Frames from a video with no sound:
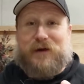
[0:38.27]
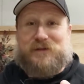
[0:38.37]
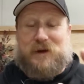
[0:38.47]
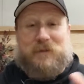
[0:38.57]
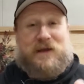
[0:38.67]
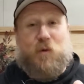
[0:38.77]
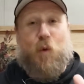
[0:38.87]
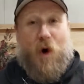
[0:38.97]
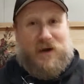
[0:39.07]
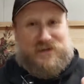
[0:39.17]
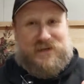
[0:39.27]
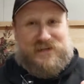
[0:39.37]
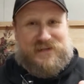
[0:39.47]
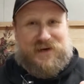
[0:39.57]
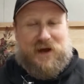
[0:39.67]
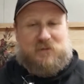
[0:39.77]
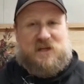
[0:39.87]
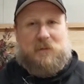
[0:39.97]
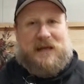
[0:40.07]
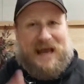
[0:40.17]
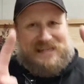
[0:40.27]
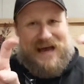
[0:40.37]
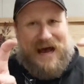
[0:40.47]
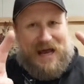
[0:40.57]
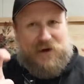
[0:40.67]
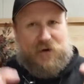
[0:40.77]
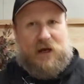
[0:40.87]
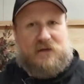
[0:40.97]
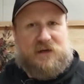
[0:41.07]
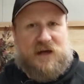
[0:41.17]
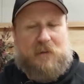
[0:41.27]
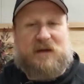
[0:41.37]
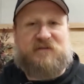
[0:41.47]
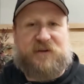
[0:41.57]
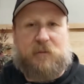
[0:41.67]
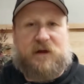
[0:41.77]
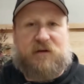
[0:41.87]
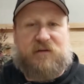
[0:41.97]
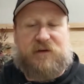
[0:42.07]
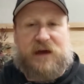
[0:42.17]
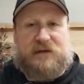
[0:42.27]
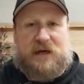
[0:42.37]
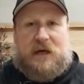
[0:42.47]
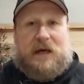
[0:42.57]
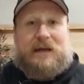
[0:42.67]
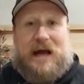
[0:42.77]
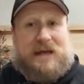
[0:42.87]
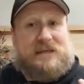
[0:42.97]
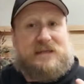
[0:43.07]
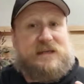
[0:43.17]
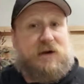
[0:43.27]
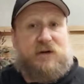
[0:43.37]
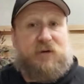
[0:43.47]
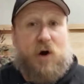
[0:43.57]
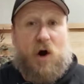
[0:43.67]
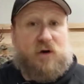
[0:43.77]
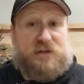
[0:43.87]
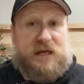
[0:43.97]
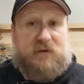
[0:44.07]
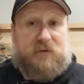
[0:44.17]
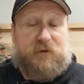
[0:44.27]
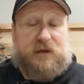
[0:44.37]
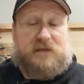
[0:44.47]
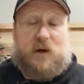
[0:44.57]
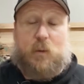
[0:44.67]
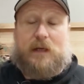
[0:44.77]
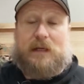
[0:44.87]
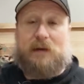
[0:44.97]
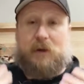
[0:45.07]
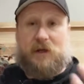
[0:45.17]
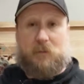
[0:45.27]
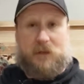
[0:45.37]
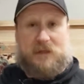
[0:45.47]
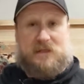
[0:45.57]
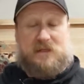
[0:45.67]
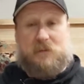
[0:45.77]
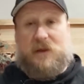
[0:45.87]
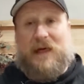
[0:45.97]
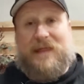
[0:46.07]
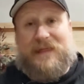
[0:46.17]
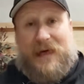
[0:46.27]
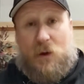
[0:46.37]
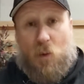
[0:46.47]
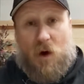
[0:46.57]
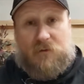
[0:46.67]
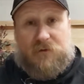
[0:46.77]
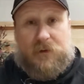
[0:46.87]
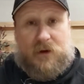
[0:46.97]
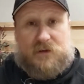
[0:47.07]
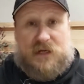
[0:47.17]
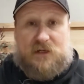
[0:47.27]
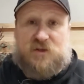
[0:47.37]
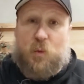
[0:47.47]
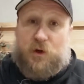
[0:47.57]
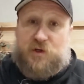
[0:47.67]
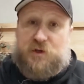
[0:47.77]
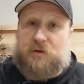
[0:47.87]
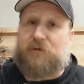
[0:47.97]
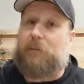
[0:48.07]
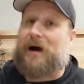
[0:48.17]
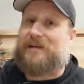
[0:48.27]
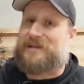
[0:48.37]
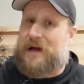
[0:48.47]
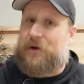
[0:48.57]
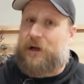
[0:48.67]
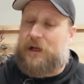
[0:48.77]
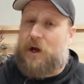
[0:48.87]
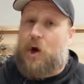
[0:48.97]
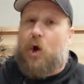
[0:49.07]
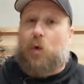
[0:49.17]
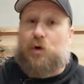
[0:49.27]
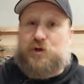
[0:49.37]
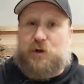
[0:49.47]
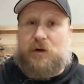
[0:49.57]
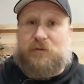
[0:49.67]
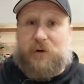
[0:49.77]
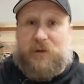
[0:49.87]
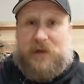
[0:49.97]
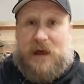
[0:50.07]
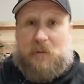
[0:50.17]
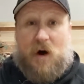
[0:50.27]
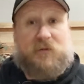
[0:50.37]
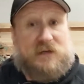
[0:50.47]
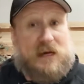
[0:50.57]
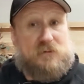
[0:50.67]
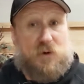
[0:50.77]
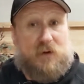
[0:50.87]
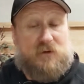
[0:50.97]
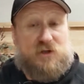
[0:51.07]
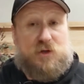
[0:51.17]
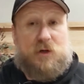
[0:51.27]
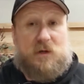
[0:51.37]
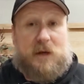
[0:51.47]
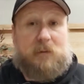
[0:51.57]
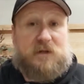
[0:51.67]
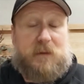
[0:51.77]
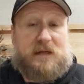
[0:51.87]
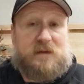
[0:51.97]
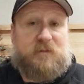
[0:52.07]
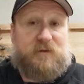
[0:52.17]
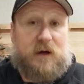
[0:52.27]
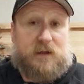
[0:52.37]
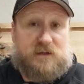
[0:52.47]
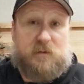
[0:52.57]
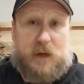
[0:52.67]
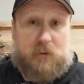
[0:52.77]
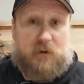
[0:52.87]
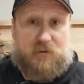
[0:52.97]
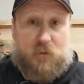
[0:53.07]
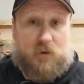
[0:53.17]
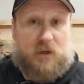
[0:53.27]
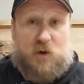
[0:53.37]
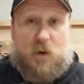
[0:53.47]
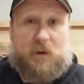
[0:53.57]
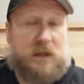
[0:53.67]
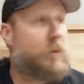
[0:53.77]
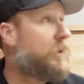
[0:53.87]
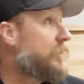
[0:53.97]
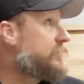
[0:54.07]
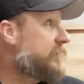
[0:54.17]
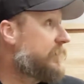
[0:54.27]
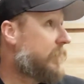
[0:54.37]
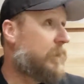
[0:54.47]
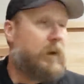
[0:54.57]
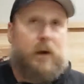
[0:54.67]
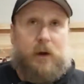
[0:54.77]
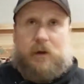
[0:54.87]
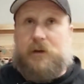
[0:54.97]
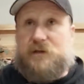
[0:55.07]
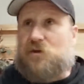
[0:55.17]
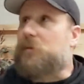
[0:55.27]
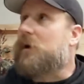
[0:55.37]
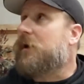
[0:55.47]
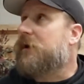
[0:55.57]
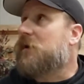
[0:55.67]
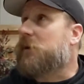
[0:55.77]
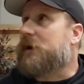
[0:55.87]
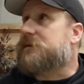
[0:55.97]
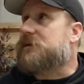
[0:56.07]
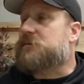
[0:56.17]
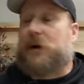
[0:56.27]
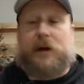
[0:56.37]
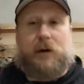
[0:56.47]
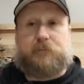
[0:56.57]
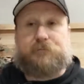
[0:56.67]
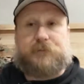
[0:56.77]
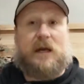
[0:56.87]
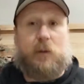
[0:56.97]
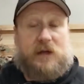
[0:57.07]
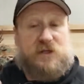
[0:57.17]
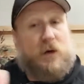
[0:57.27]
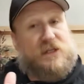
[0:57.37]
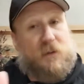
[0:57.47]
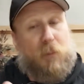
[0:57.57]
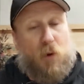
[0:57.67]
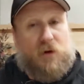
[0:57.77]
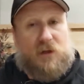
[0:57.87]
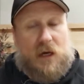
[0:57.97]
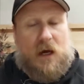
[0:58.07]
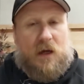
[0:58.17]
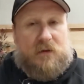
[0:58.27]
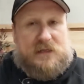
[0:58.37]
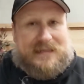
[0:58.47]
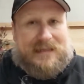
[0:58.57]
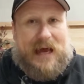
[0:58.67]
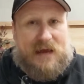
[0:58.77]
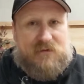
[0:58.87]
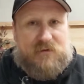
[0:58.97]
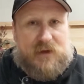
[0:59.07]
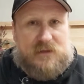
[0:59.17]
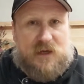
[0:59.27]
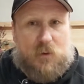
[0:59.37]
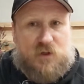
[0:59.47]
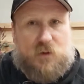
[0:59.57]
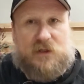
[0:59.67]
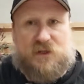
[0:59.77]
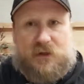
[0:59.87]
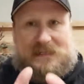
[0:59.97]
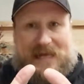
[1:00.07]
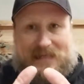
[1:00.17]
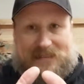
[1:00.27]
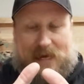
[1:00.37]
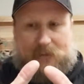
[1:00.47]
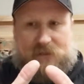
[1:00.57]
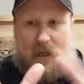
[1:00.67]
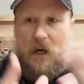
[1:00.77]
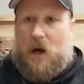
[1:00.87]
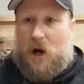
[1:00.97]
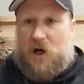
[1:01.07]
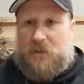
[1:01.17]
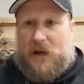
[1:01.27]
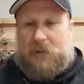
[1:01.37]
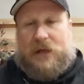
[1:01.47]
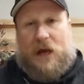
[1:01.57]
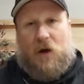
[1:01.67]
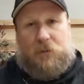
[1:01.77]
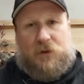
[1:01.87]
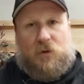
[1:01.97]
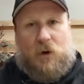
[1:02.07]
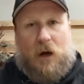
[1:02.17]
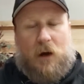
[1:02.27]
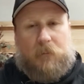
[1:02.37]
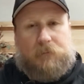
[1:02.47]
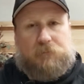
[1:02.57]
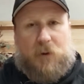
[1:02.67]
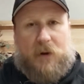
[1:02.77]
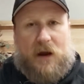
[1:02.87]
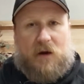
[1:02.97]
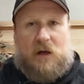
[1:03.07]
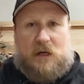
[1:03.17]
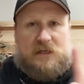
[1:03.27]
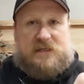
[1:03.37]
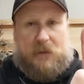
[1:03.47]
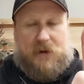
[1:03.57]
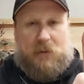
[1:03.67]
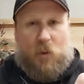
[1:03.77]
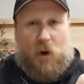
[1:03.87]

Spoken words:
somebody wants us to come. Somebody has hired us to come and film their event, not necessarily for our sake or for things that we need, but this is something that they want for their side. So we're shooting for posterity. We're shooting for them. Oftentimes, we're even shooting to be able to make some funds, to be able to afford the equipment that we use in this room and all the other places. But anyway, so it's important, these live events that we're doing. So these 10 steps are going to be able to help you prepare. Step number